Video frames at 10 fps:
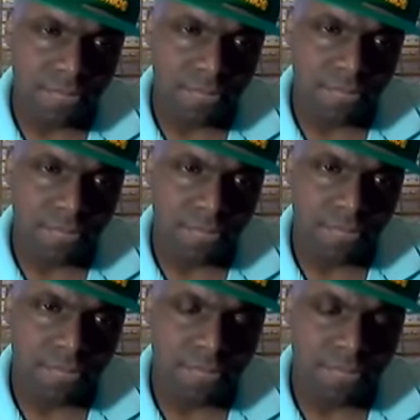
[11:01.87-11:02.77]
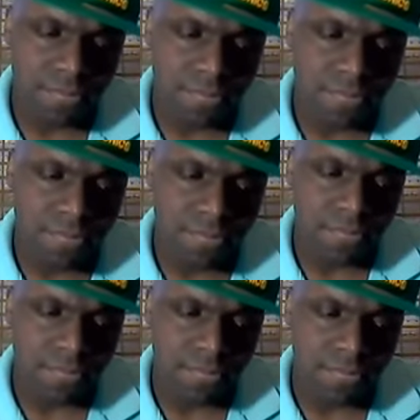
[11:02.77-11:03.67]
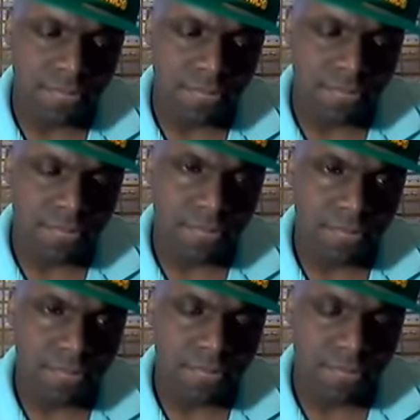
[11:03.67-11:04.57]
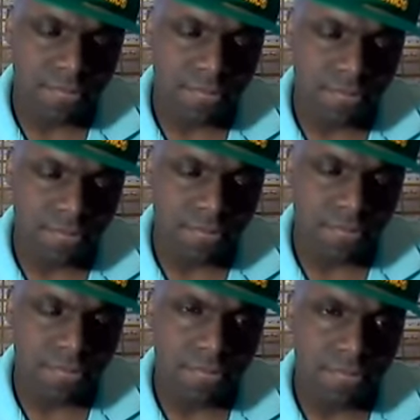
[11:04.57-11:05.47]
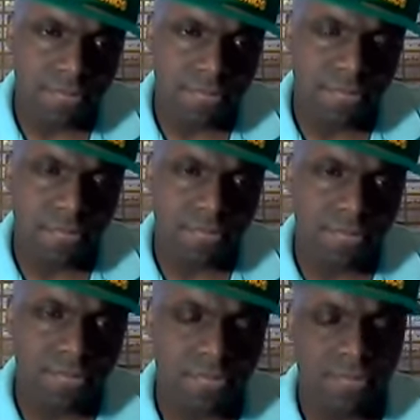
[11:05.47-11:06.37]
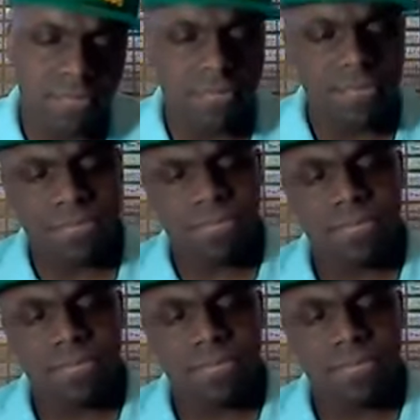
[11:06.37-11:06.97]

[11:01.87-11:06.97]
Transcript: This person isn't speaking.